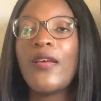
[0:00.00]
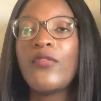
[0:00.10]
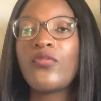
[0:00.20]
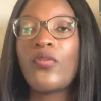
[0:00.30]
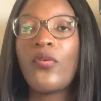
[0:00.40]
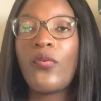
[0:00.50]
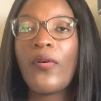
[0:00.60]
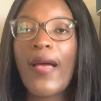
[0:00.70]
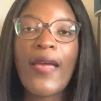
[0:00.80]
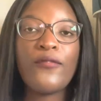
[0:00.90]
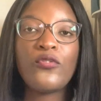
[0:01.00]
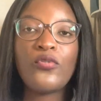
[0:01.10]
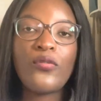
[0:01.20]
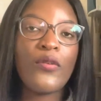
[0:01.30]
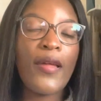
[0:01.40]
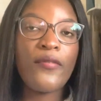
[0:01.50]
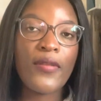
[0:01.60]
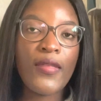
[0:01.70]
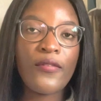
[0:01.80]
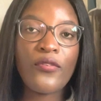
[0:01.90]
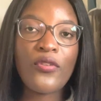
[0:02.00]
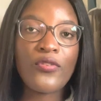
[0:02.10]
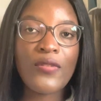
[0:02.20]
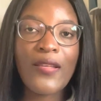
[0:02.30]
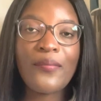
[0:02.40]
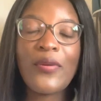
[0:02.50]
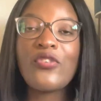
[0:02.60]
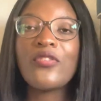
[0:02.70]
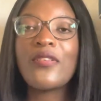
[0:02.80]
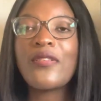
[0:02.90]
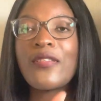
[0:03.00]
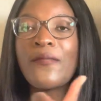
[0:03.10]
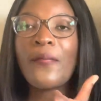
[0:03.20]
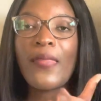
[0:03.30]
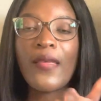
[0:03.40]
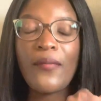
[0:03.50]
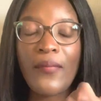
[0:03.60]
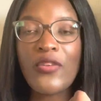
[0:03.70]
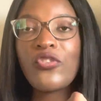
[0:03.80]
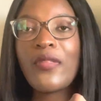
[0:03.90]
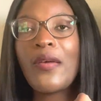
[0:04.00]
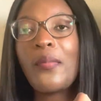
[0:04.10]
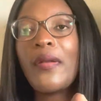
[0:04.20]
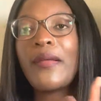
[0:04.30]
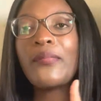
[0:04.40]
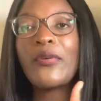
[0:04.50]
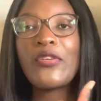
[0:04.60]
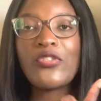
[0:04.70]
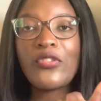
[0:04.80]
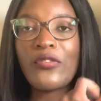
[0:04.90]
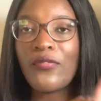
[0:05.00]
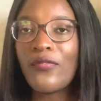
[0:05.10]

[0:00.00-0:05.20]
so I have to do everything for those 10 patients, measure their blood pressure,